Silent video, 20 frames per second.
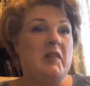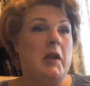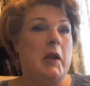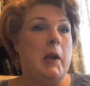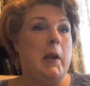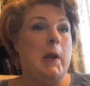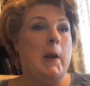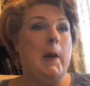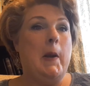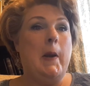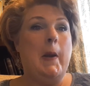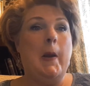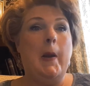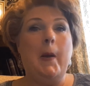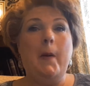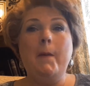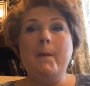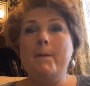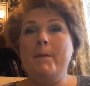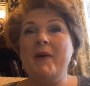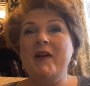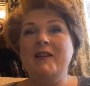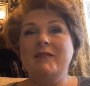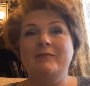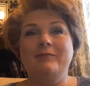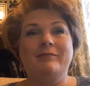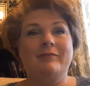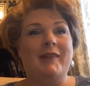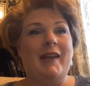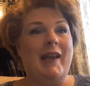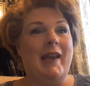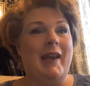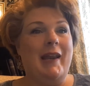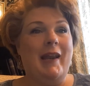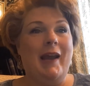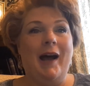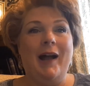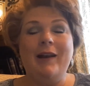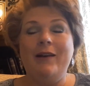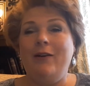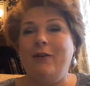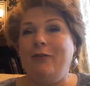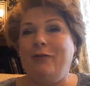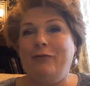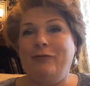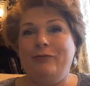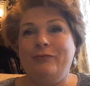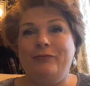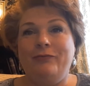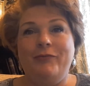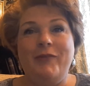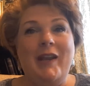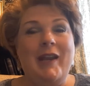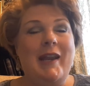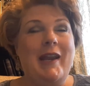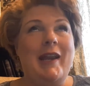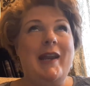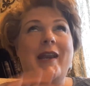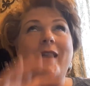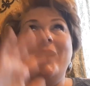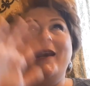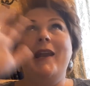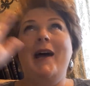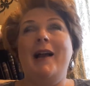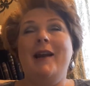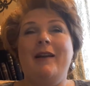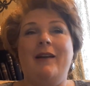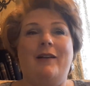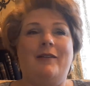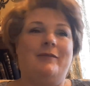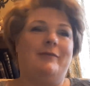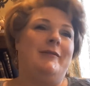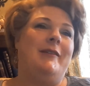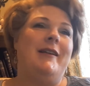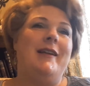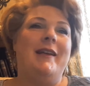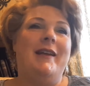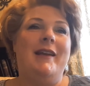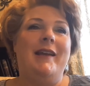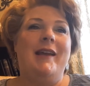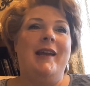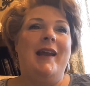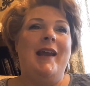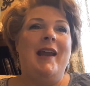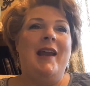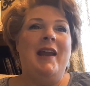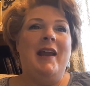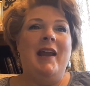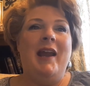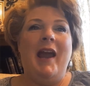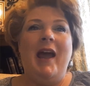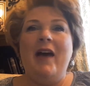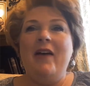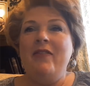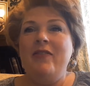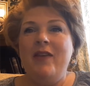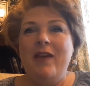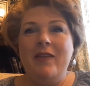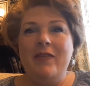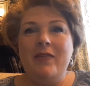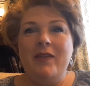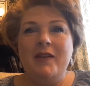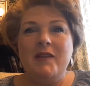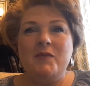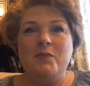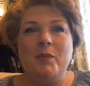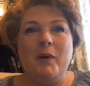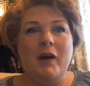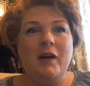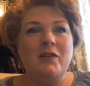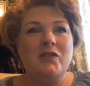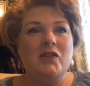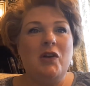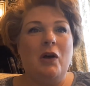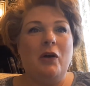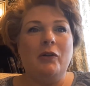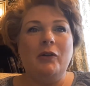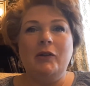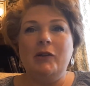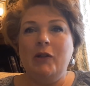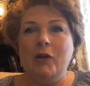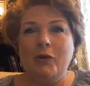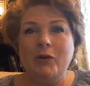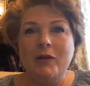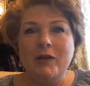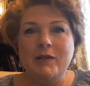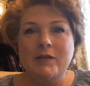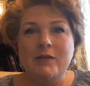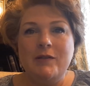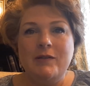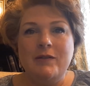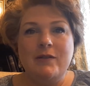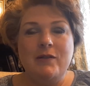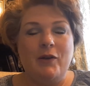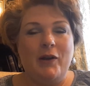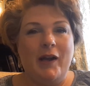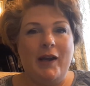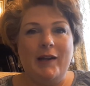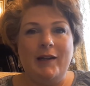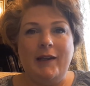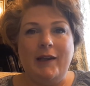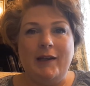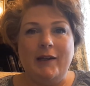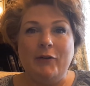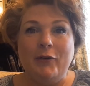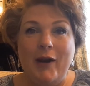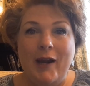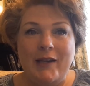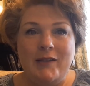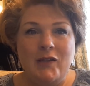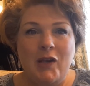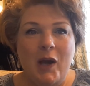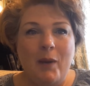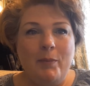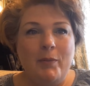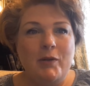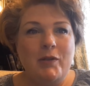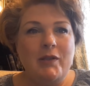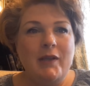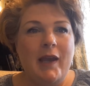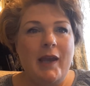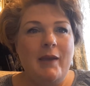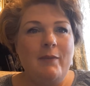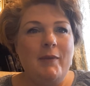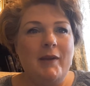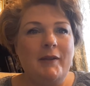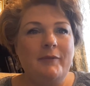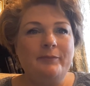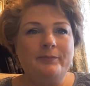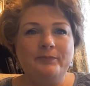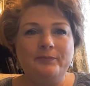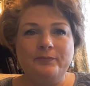Nope, not at all. Not at all. And then these bugs called locusts, they're kind of like grasshoppers, came in.